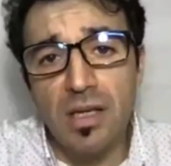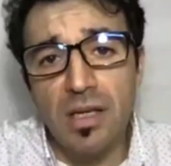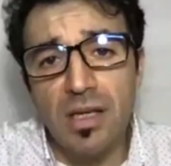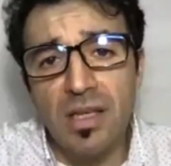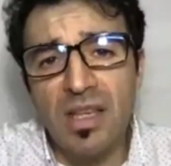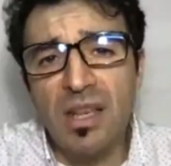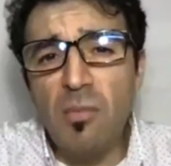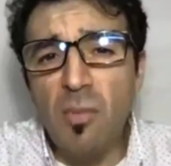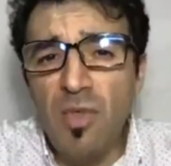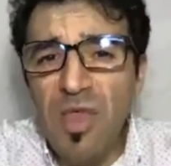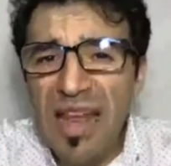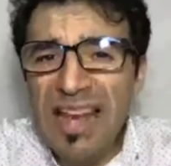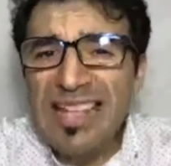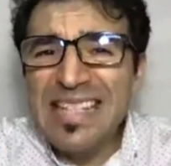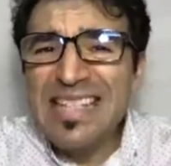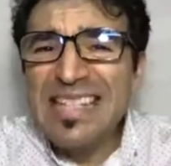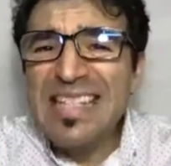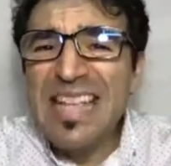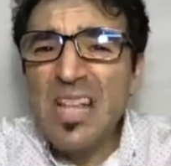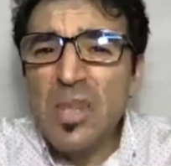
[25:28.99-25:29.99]

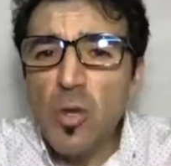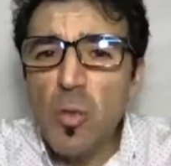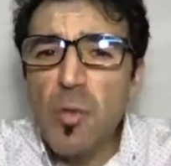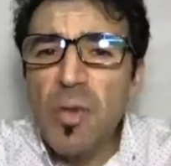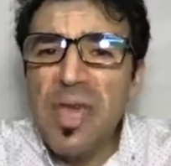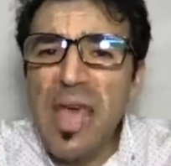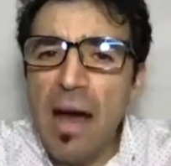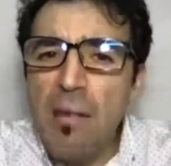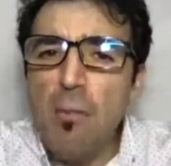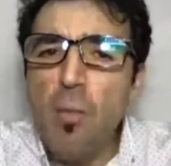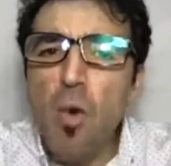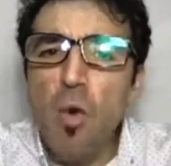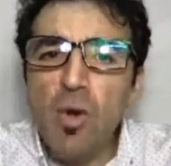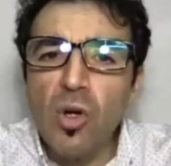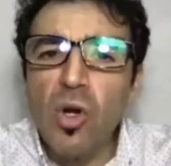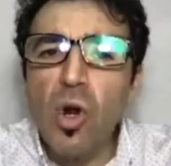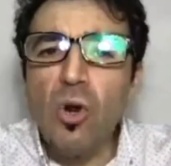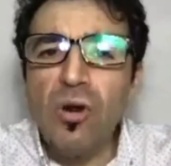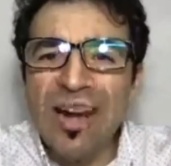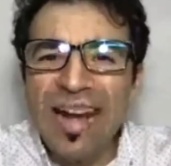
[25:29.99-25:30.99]
hemodialysis tend to be a more
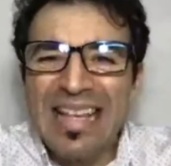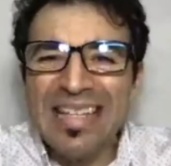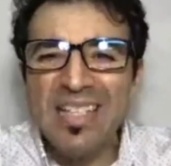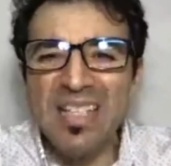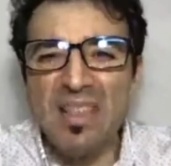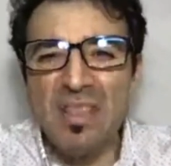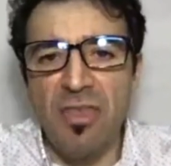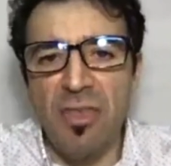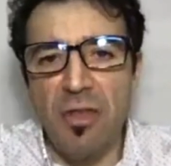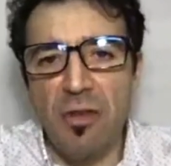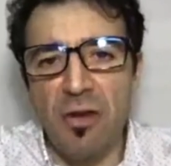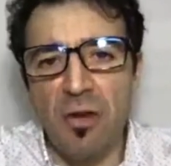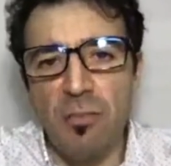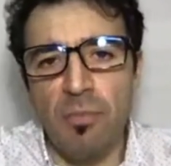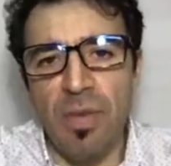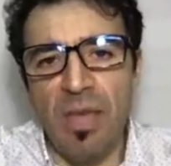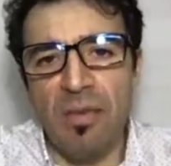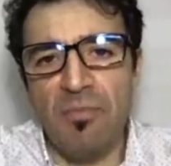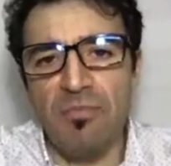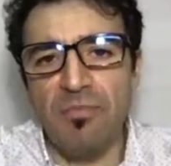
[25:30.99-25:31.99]
long-lasting
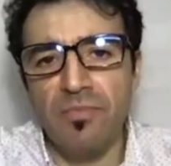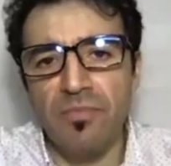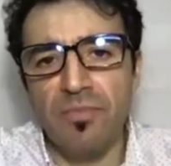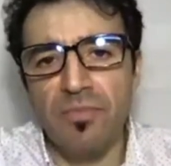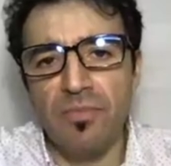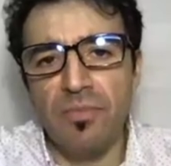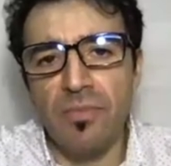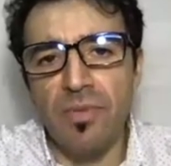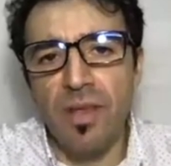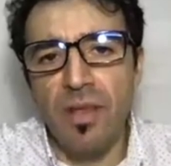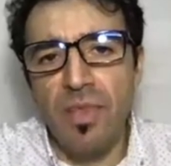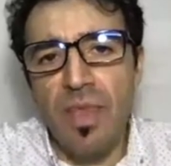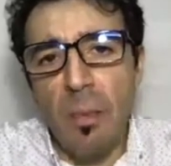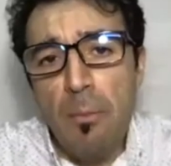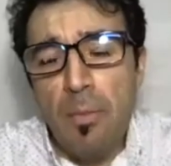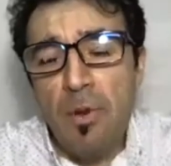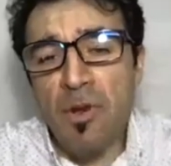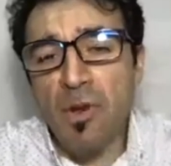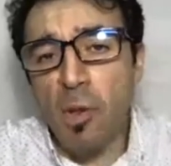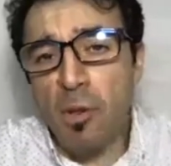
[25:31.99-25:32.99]
therapy than
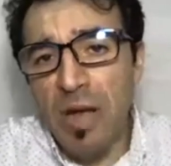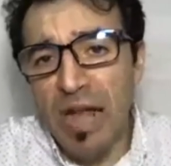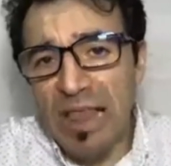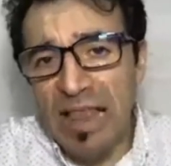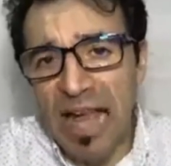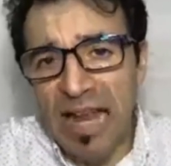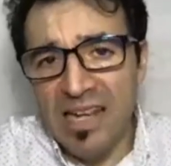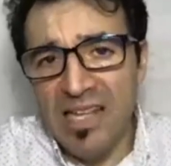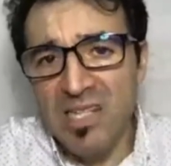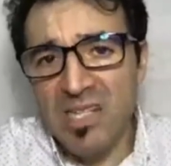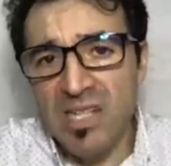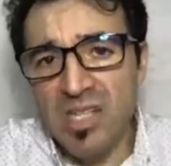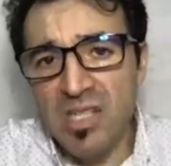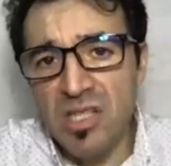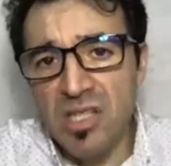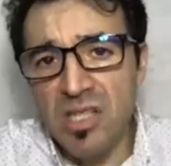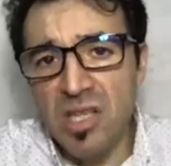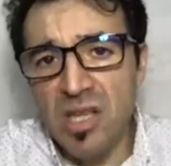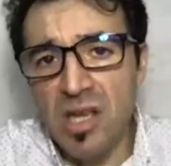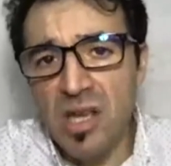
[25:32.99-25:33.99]
peritoneal dialysis,
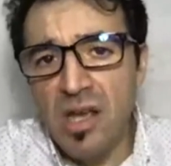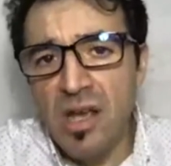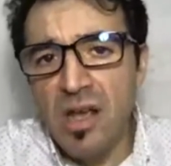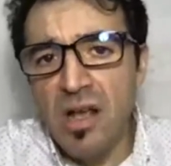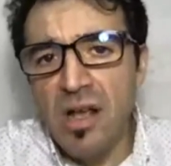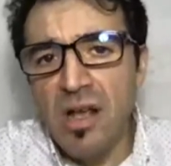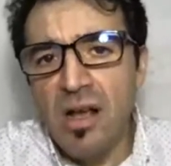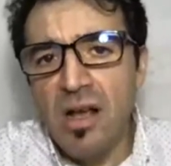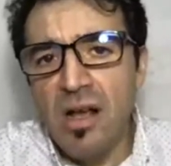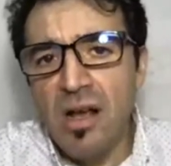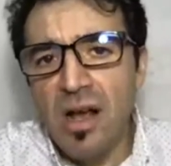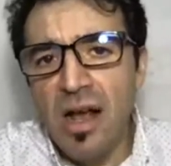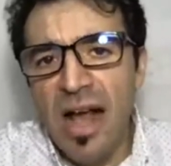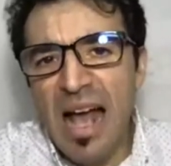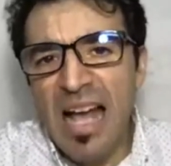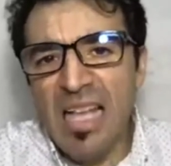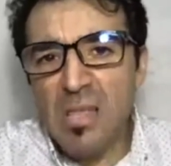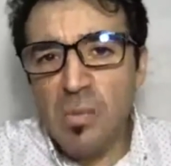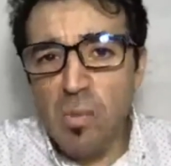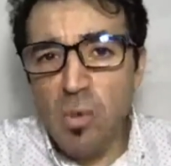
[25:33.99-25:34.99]

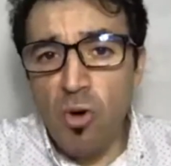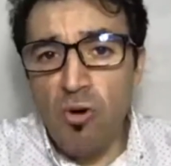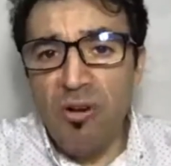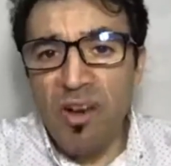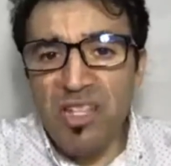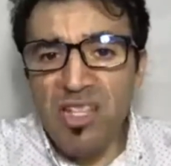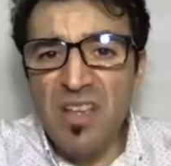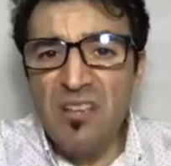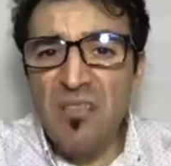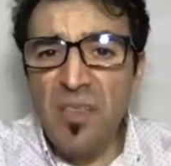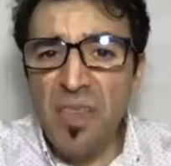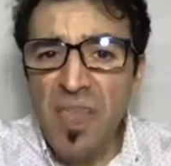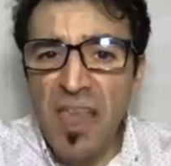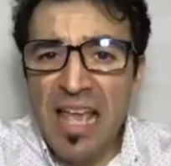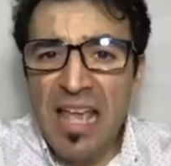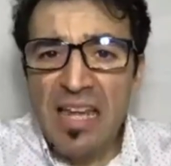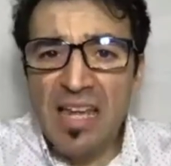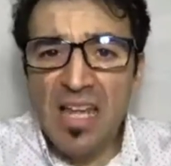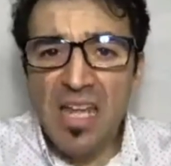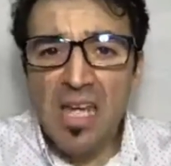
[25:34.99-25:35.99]
as progressive
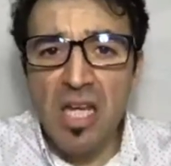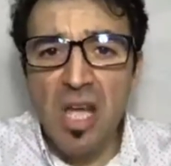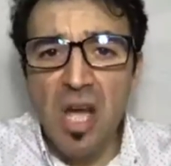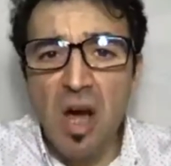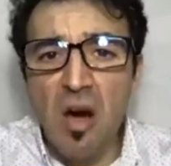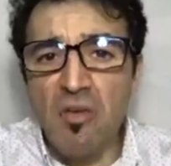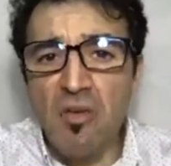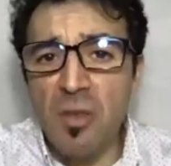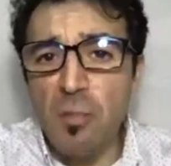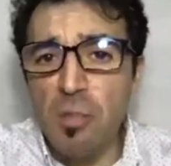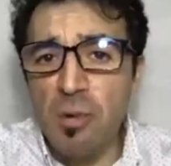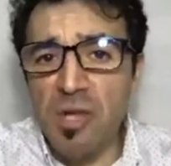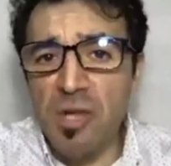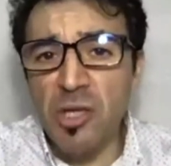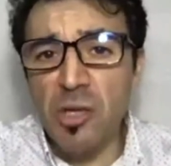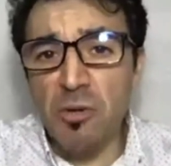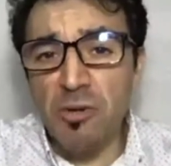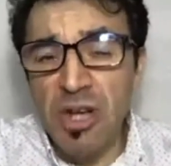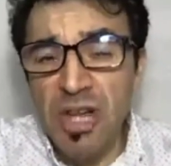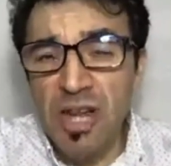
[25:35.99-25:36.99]
thickening of the
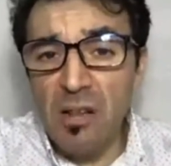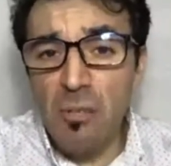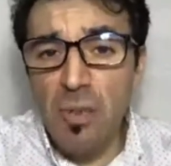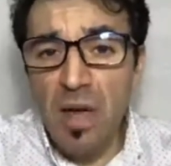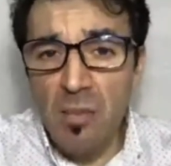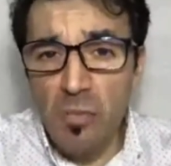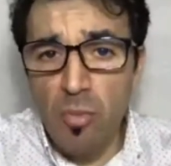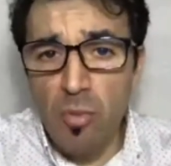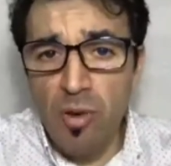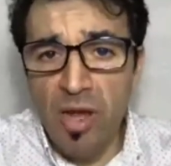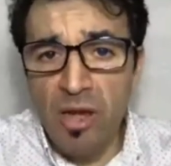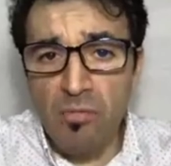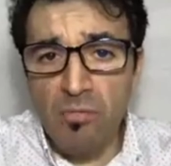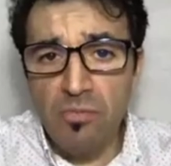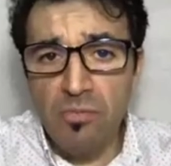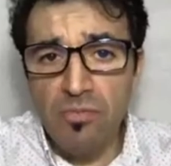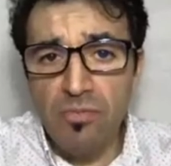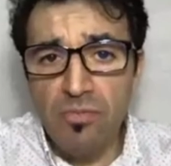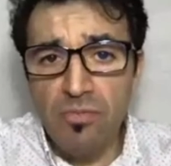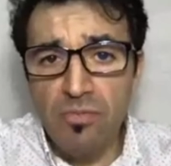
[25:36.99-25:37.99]
peritoneal membrane,
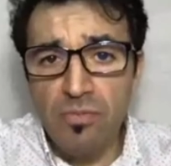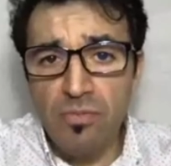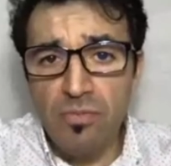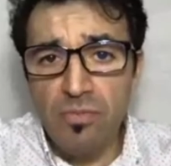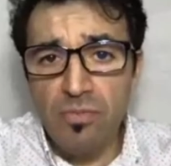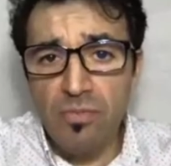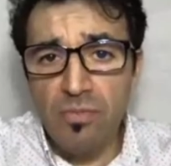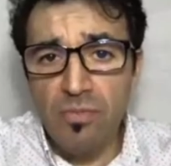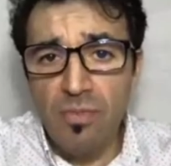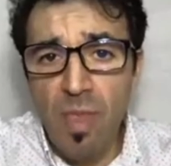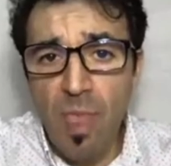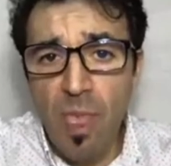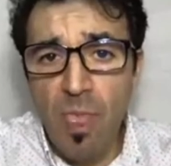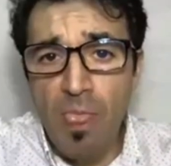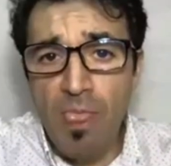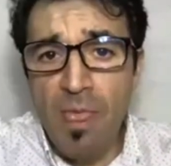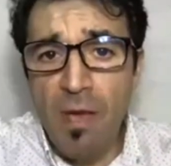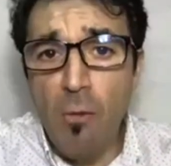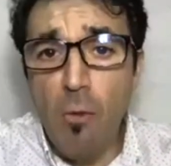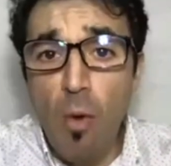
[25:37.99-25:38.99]

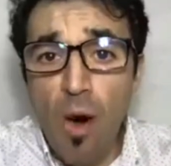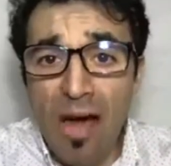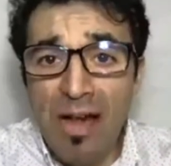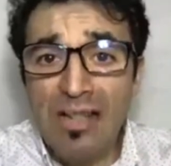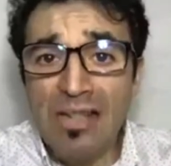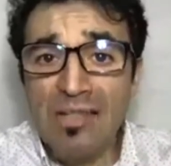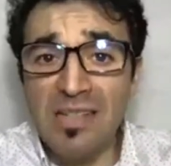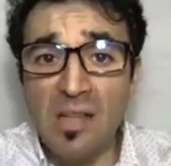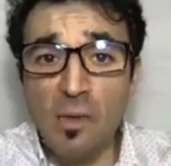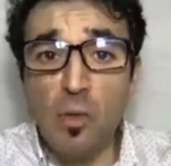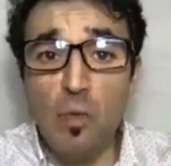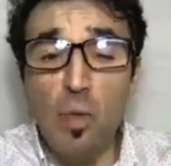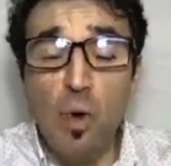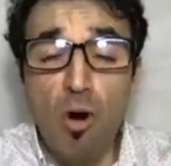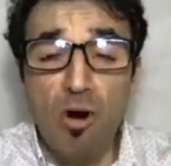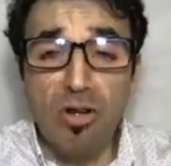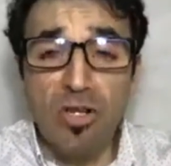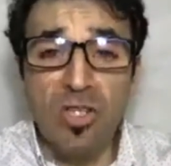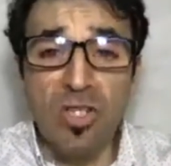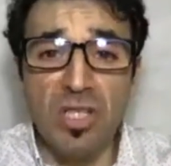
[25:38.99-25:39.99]
the one that
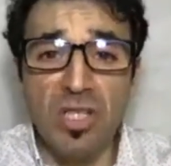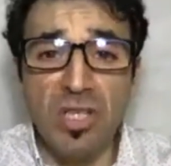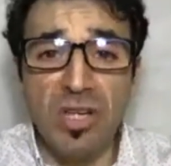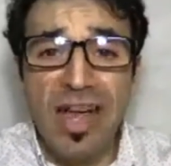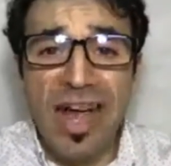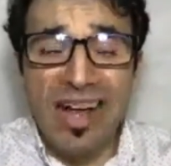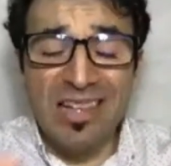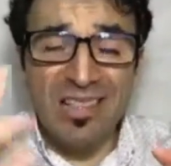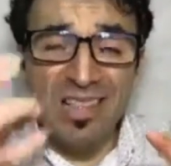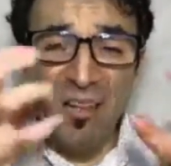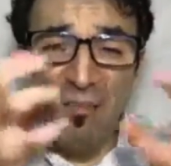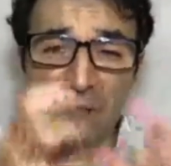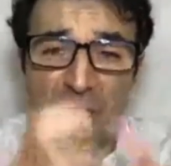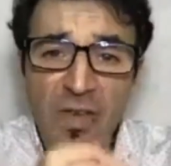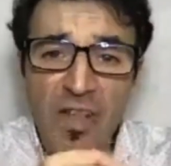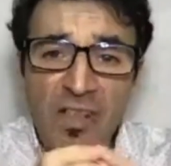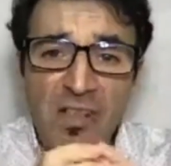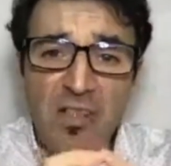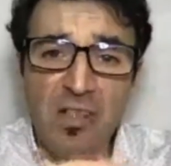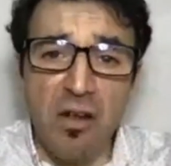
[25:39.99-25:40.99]
works as a
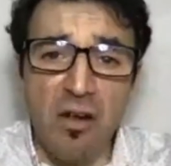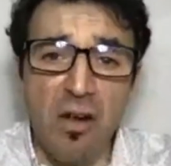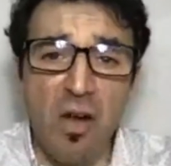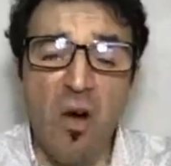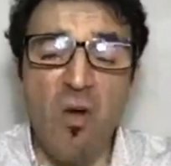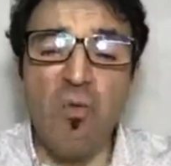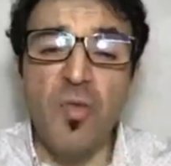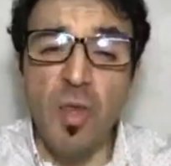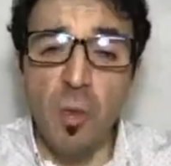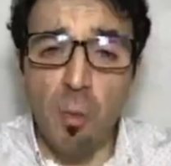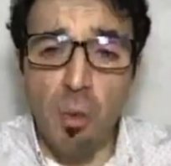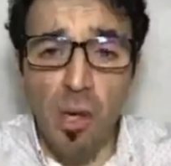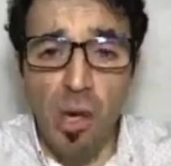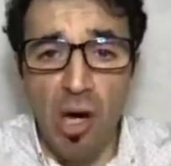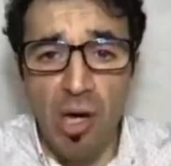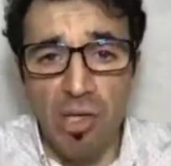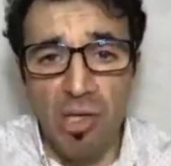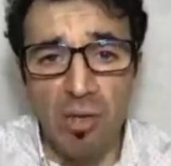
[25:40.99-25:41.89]
filter of the blood,